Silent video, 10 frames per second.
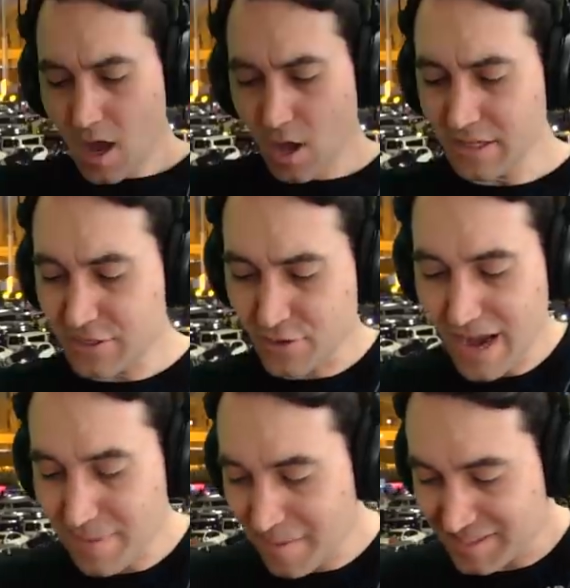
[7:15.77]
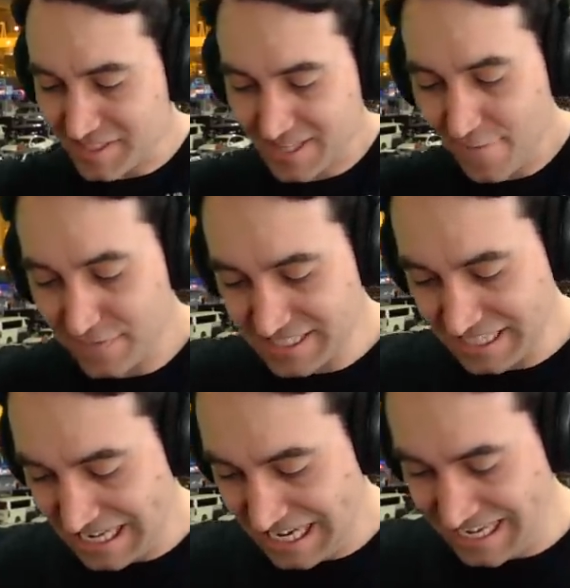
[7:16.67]
Holy crap, how much stuff is in
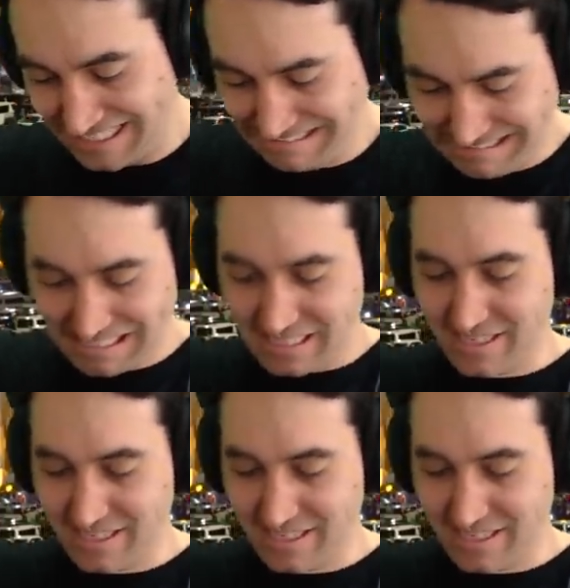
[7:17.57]
here? Ugh.